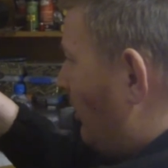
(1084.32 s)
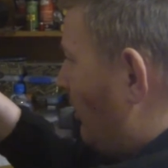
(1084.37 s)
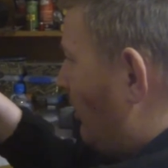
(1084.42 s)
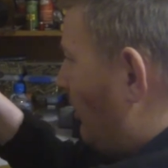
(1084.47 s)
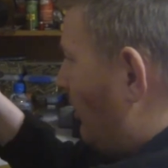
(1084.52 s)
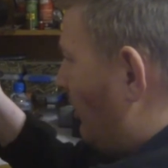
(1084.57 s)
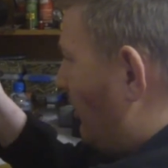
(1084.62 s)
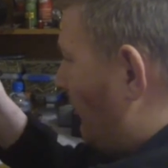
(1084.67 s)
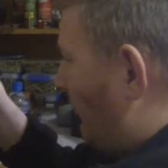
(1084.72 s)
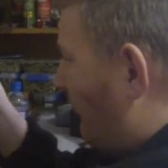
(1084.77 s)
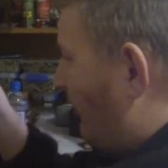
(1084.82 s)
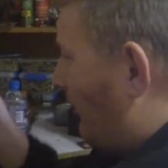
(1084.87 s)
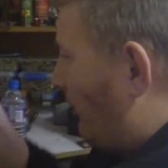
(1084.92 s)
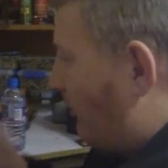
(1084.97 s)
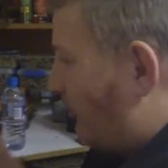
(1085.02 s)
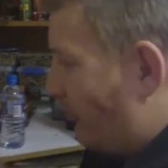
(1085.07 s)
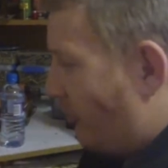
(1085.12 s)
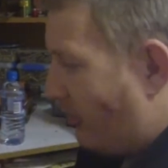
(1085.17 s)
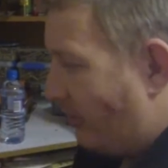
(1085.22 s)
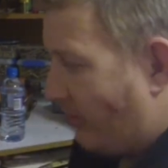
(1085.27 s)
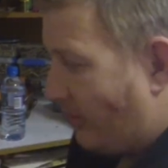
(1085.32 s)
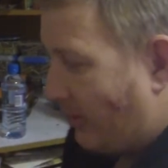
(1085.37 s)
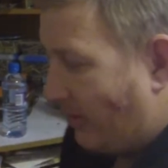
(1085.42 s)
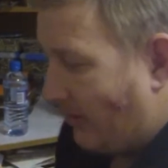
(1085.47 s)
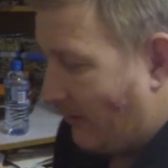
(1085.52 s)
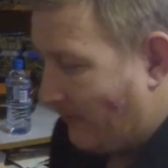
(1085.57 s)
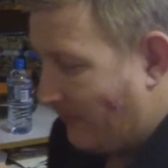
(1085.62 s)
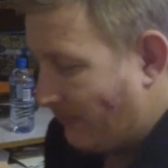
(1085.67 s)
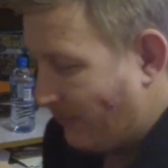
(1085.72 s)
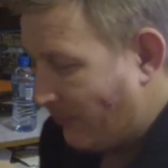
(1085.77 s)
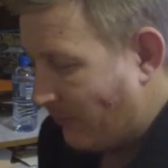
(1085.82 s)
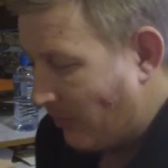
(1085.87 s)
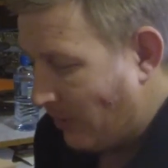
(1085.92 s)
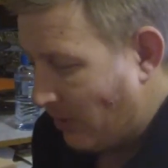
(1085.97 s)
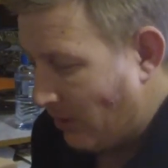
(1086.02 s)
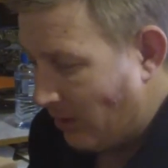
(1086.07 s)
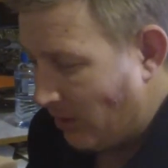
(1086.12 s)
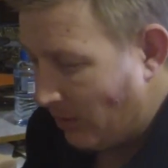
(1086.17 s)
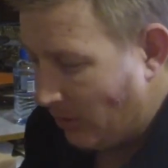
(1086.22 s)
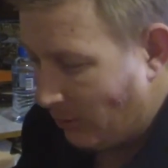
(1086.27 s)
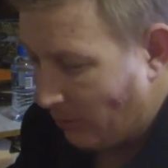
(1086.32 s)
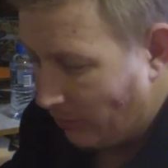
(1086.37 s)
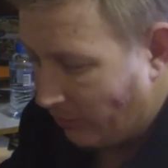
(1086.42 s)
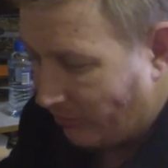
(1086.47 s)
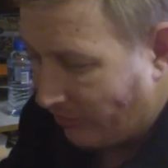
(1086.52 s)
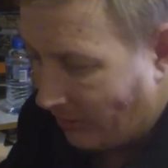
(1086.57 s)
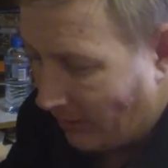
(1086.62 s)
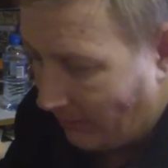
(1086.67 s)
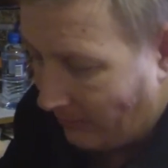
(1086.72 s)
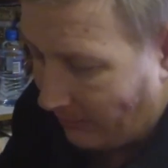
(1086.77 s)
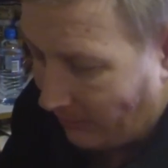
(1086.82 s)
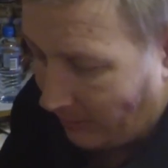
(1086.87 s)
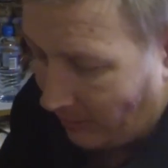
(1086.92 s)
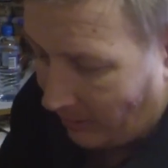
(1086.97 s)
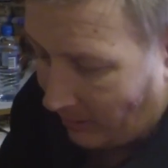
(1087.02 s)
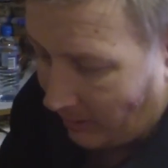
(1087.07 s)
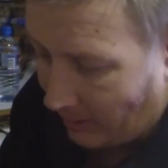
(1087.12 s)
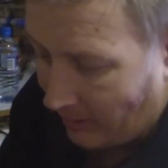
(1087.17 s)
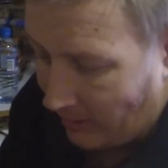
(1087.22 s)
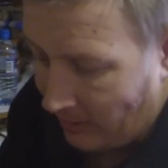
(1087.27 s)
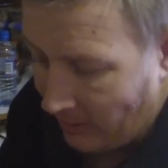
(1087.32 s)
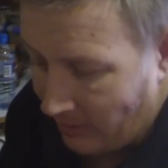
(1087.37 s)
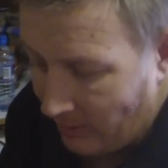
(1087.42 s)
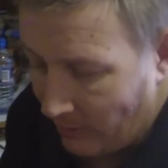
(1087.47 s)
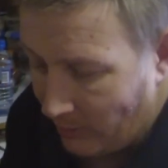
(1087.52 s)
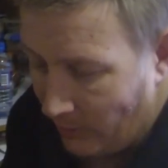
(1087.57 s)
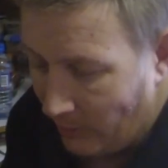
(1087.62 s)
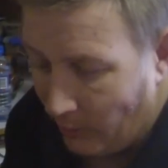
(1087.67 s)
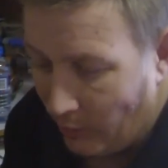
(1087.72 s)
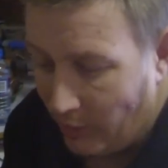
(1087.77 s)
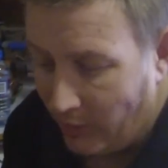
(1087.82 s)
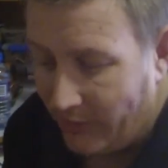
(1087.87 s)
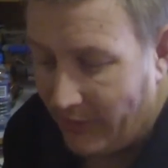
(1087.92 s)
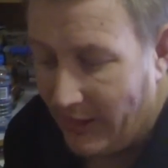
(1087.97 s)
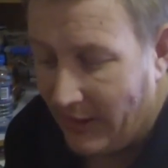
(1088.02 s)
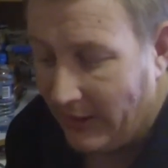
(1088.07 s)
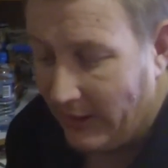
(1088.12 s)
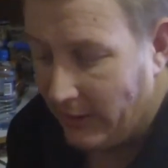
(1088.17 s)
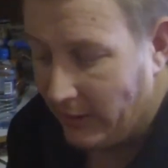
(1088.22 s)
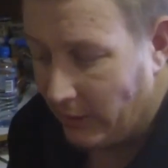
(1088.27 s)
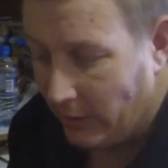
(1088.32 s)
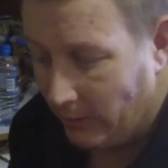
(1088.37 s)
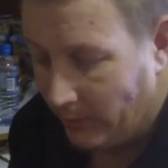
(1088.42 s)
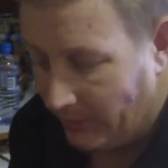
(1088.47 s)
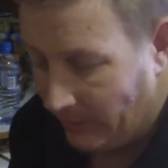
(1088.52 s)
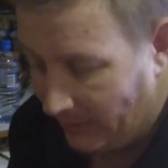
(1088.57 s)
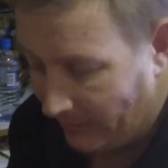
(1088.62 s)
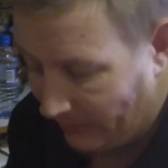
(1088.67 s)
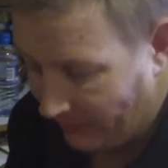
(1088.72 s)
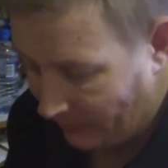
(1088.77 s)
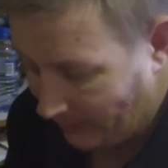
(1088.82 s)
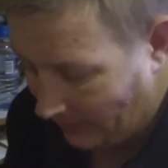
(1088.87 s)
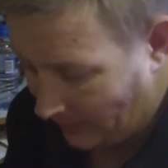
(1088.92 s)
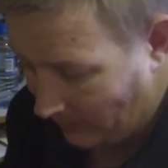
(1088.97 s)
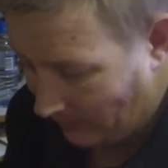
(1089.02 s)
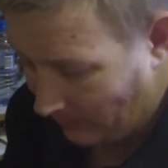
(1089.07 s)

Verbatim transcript: and if that'll sit there same thing again we want to take a little bit of um,